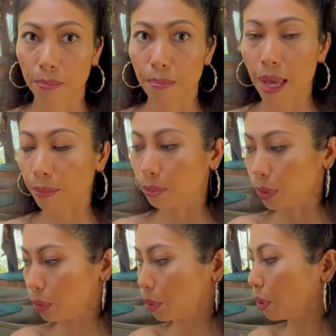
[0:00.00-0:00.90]

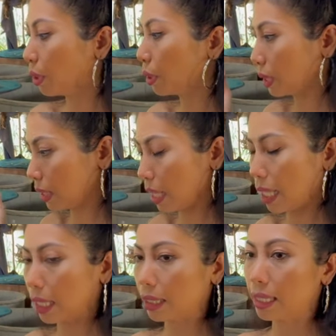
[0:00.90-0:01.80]
bamboo
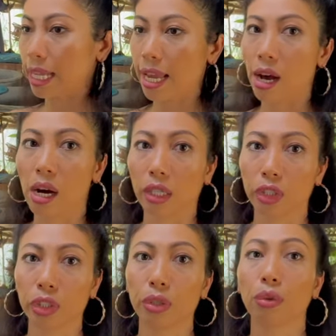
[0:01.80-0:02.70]
sticks, they are
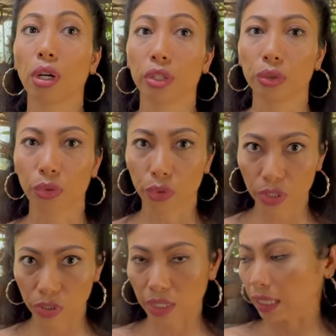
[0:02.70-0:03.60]
still got
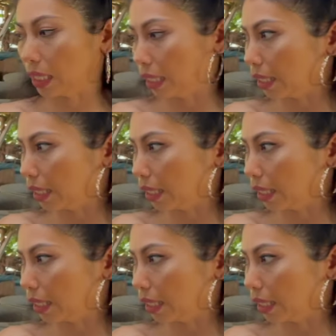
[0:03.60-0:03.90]
nutrition in